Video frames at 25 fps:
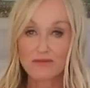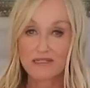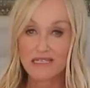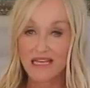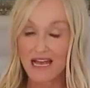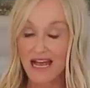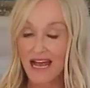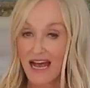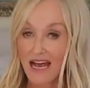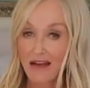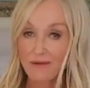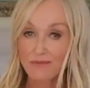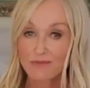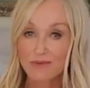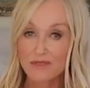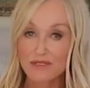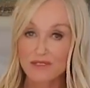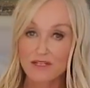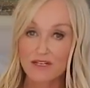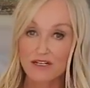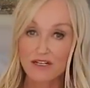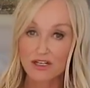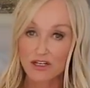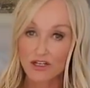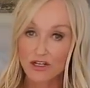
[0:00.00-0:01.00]
It's
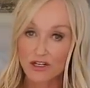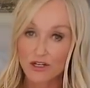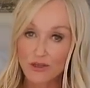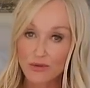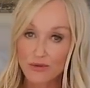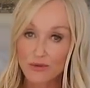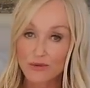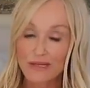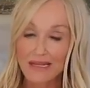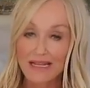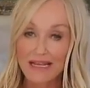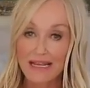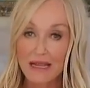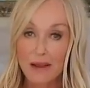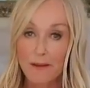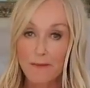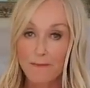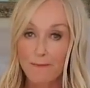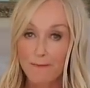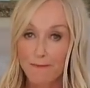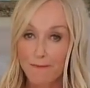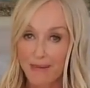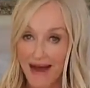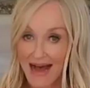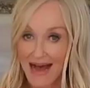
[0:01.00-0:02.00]
absolutely
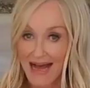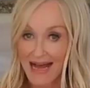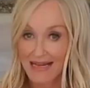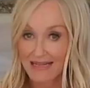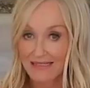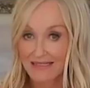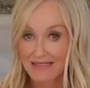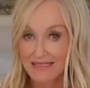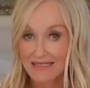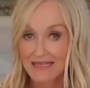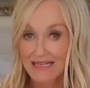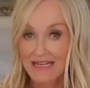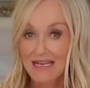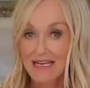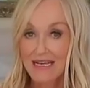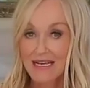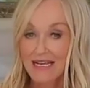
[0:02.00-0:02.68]
banned.